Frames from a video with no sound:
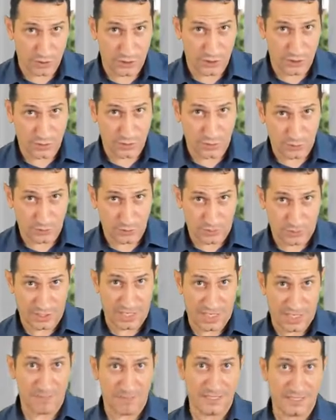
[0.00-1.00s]
So
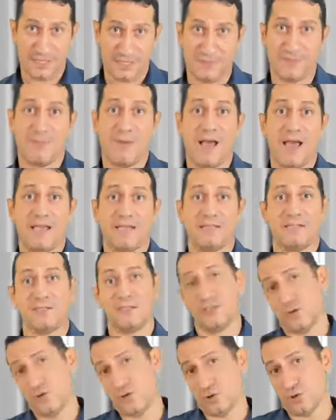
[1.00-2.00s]
keep this in mind
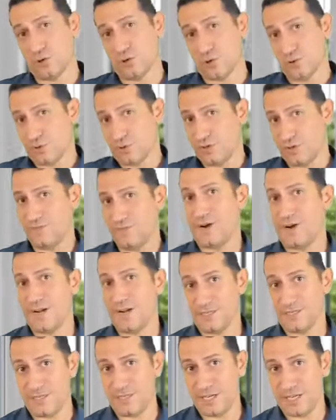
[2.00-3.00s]
in order to
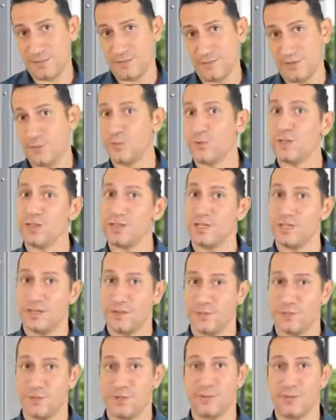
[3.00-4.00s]
differentiate between
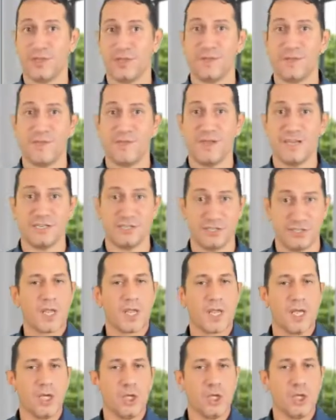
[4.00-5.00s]
the measures.
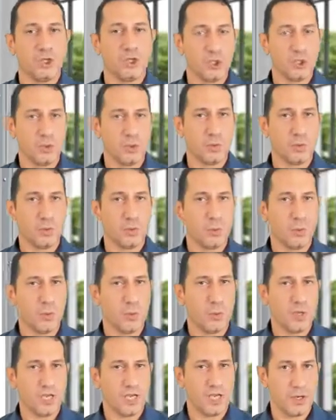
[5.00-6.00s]
So
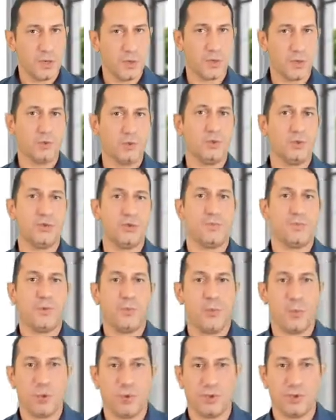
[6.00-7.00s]
we go to the
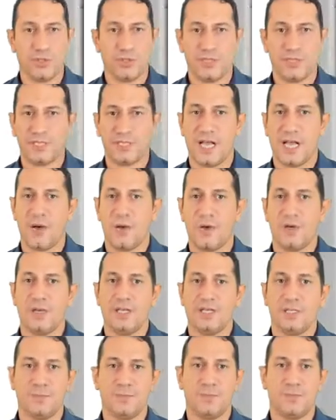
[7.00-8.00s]
proportions now,
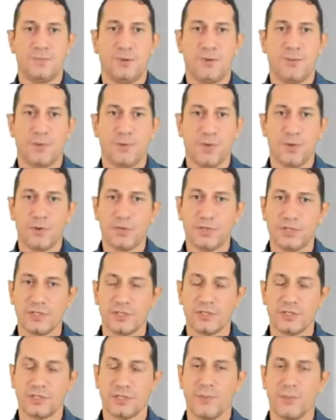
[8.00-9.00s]
and
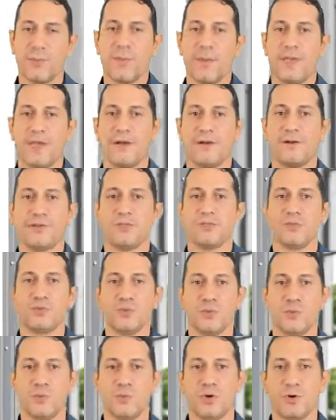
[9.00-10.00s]
proportions compare a
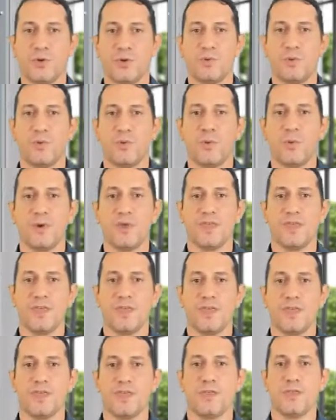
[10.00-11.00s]
subgroup
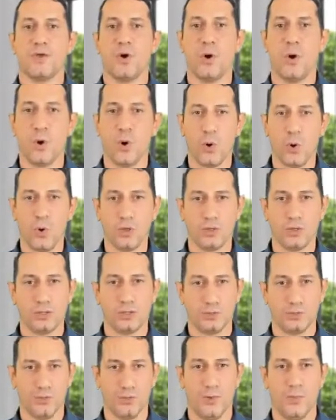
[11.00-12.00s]
within the whole
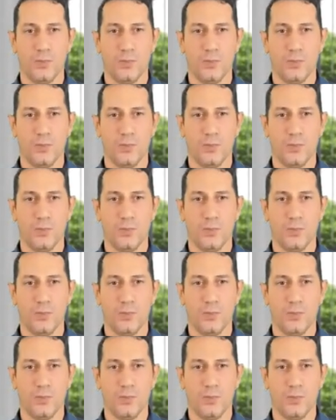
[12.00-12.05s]
group.